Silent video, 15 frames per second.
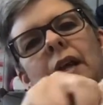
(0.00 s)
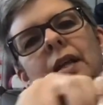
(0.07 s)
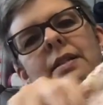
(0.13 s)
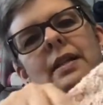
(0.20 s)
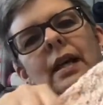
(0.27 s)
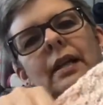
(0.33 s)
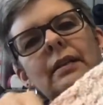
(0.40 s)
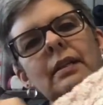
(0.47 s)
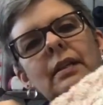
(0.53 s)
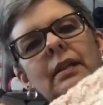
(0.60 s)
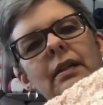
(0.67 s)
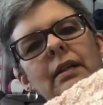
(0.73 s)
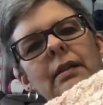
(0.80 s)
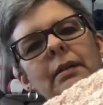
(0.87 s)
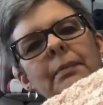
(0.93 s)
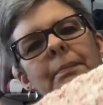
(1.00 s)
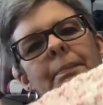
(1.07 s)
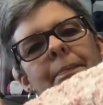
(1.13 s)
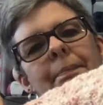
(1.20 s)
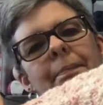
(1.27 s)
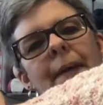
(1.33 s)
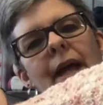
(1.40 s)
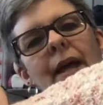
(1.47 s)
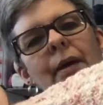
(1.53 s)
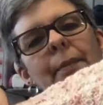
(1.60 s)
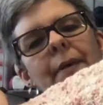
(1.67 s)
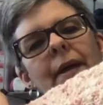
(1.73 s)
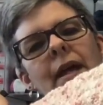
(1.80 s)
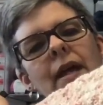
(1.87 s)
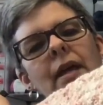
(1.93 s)
It's got the pale
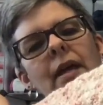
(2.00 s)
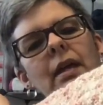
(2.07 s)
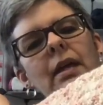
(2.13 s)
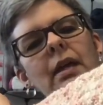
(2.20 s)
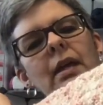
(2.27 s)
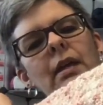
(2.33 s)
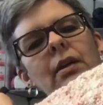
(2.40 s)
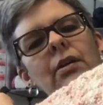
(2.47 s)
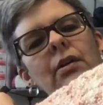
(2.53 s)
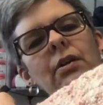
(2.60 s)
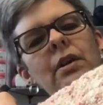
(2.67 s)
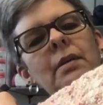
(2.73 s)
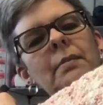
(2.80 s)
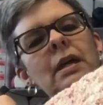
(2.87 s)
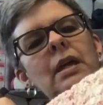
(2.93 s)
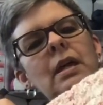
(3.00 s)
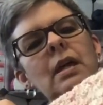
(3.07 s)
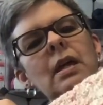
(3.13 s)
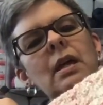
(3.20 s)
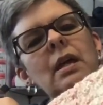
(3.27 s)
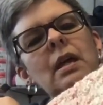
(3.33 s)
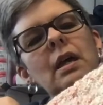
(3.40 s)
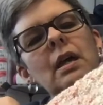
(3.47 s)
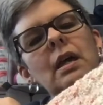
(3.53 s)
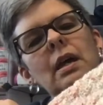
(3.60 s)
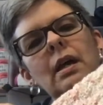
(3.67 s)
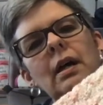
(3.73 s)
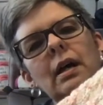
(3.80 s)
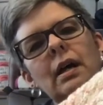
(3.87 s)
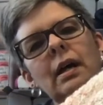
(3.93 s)
pink, creamy.
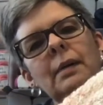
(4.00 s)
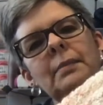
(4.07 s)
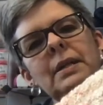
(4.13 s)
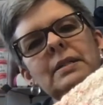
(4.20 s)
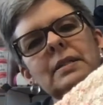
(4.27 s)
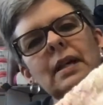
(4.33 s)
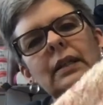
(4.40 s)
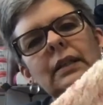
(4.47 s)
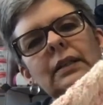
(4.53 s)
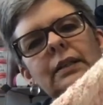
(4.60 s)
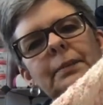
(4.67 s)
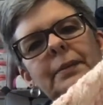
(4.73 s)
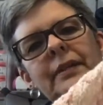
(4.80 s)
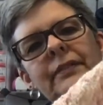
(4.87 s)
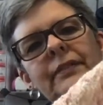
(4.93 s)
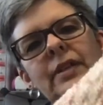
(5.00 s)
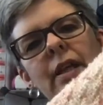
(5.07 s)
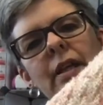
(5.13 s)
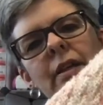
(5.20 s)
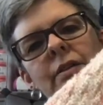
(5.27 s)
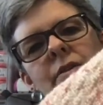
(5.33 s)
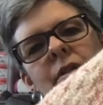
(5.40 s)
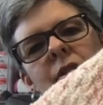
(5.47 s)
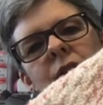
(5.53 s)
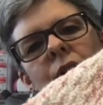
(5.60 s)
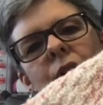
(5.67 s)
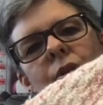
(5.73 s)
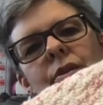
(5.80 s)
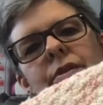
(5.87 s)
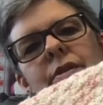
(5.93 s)
It's got a little bit of yellows and
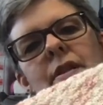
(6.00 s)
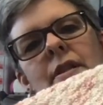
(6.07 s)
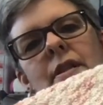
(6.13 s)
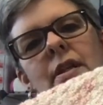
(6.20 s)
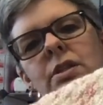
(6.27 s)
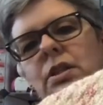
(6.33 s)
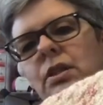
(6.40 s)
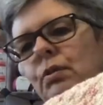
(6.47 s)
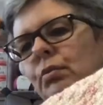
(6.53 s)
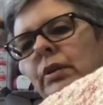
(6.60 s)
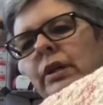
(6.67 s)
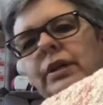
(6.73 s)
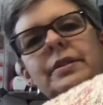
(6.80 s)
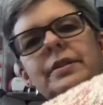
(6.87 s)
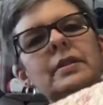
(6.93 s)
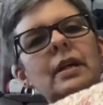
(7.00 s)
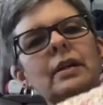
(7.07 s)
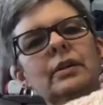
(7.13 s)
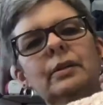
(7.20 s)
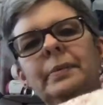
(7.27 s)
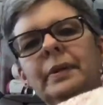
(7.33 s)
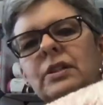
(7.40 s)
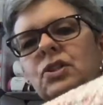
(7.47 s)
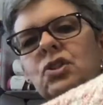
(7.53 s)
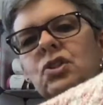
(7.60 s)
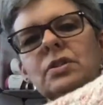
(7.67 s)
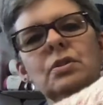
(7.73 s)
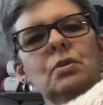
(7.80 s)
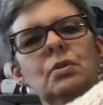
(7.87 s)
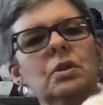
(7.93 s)
golds in there too. Real subtle, but
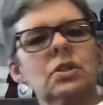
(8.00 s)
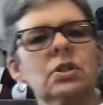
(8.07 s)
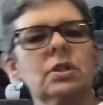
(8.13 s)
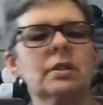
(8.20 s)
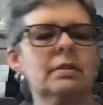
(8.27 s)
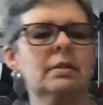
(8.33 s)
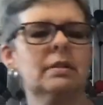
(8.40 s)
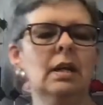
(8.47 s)
just gorgeous.